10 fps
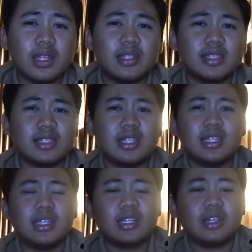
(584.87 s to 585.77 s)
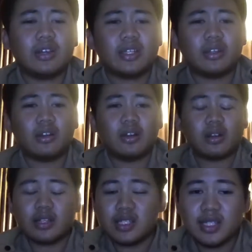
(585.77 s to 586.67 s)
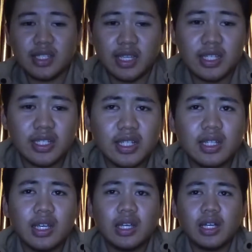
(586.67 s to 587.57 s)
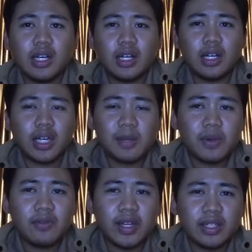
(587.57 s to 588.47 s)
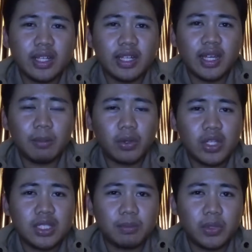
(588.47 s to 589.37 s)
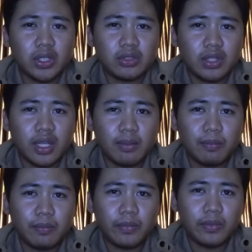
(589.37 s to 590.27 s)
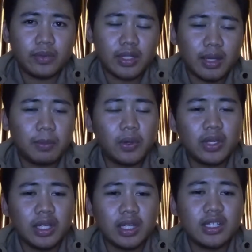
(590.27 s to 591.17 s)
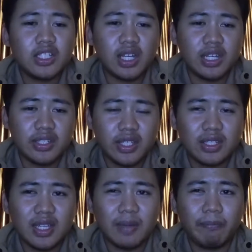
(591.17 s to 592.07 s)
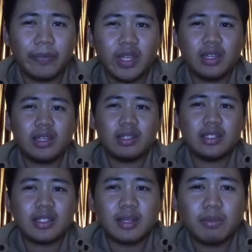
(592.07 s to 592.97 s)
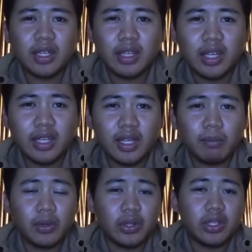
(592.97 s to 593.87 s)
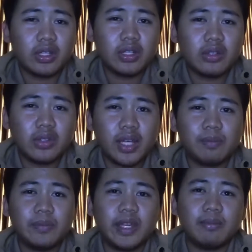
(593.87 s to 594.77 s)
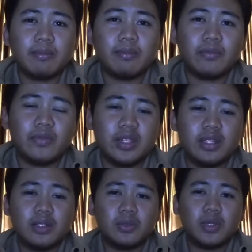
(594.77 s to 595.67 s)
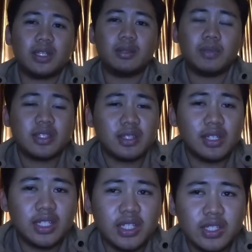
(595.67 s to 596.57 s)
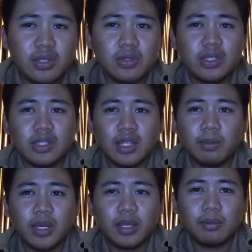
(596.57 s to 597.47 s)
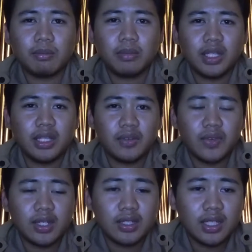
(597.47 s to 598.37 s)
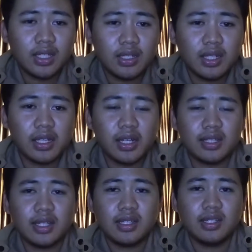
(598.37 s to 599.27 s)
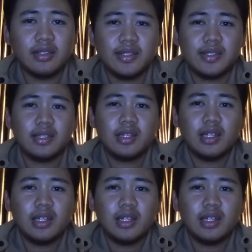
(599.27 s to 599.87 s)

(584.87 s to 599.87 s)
Thirdly, an organization can provide an employee support to help employee in a challenging time. This can make an employer to help them deal with personal issues that might be affecting their attendance.